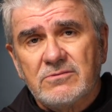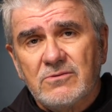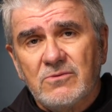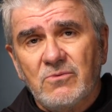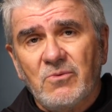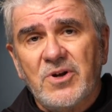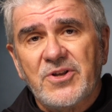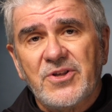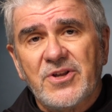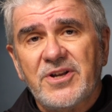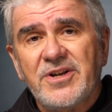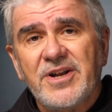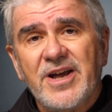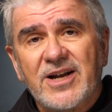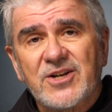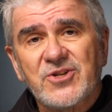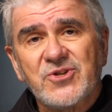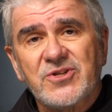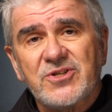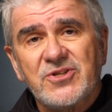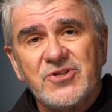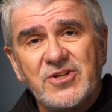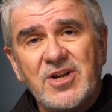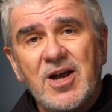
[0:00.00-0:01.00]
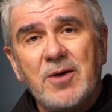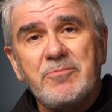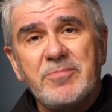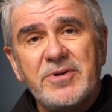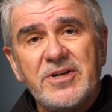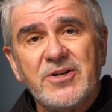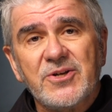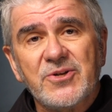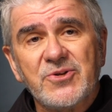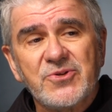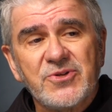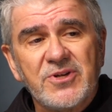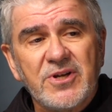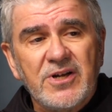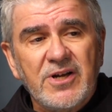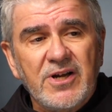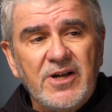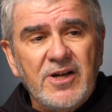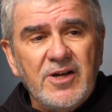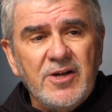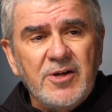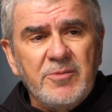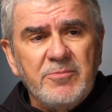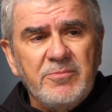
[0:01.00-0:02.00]
what the next step is.
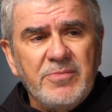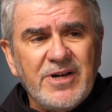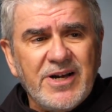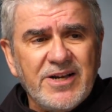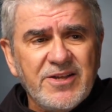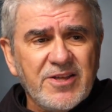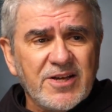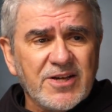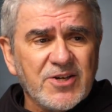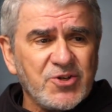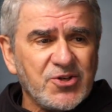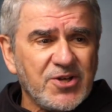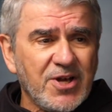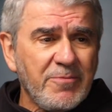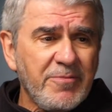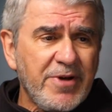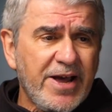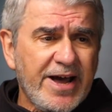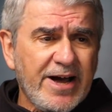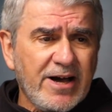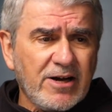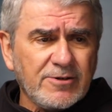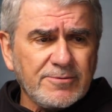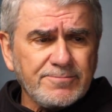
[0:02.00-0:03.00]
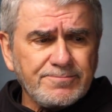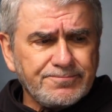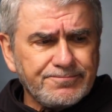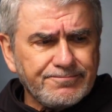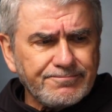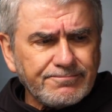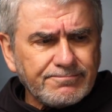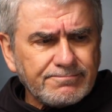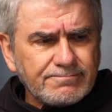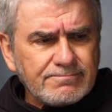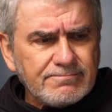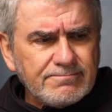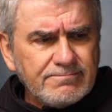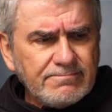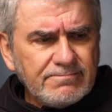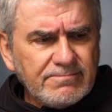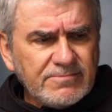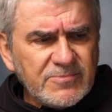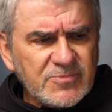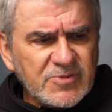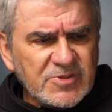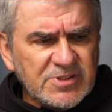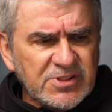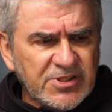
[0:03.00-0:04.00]
But I think somehow
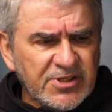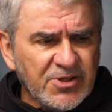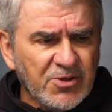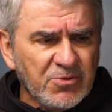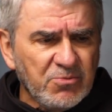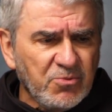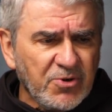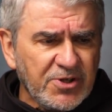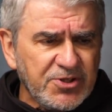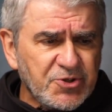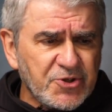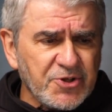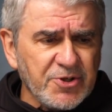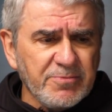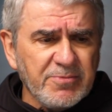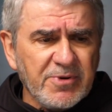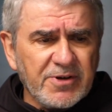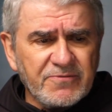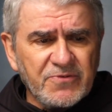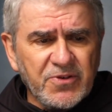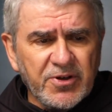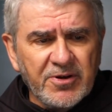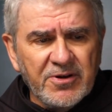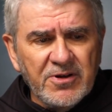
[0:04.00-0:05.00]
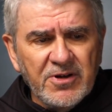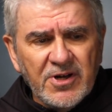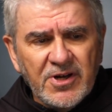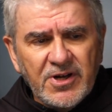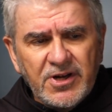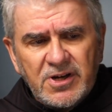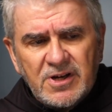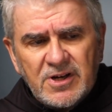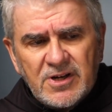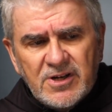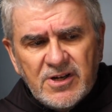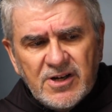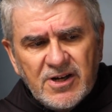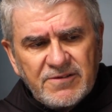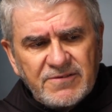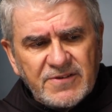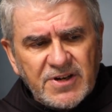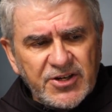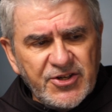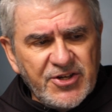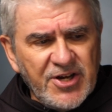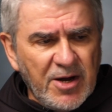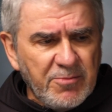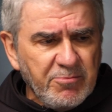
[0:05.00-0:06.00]
the wisdom of
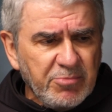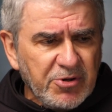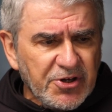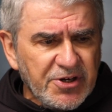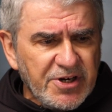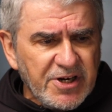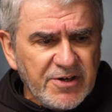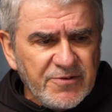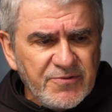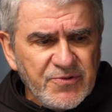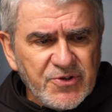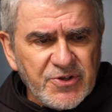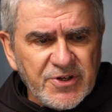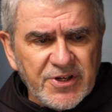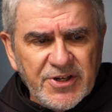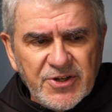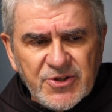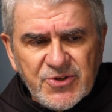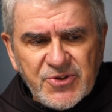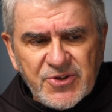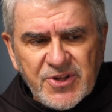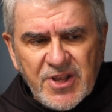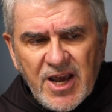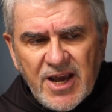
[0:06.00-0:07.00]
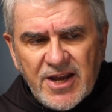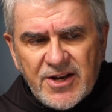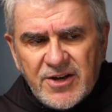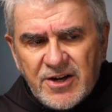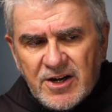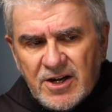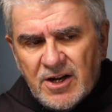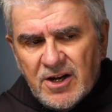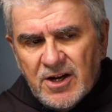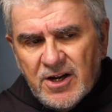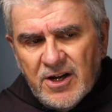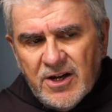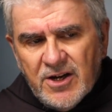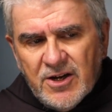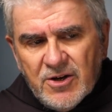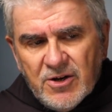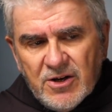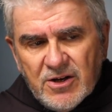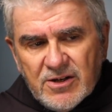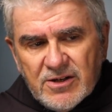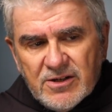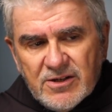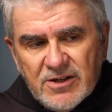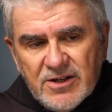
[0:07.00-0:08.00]
contemplatives is that
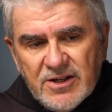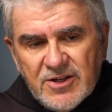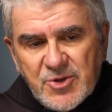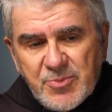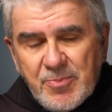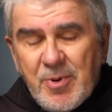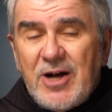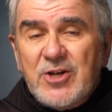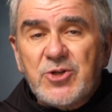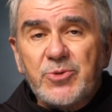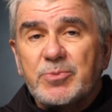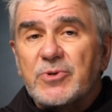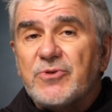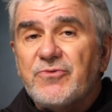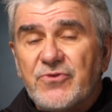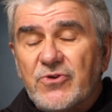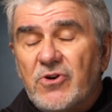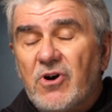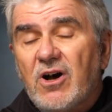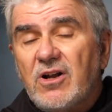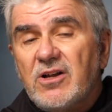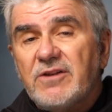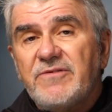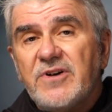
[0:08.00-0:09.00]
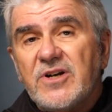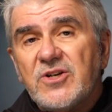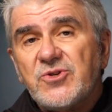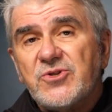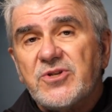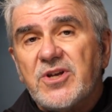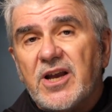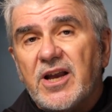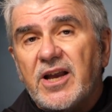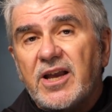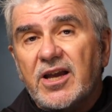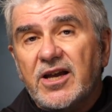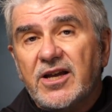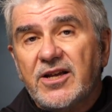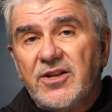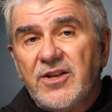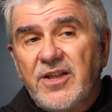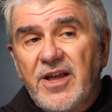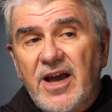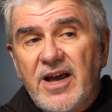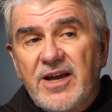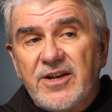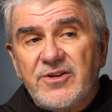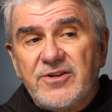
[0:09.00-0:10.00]
it's possible for all of us, and
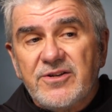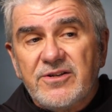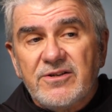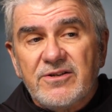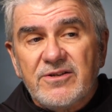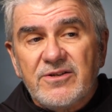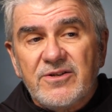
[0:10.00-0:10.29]
that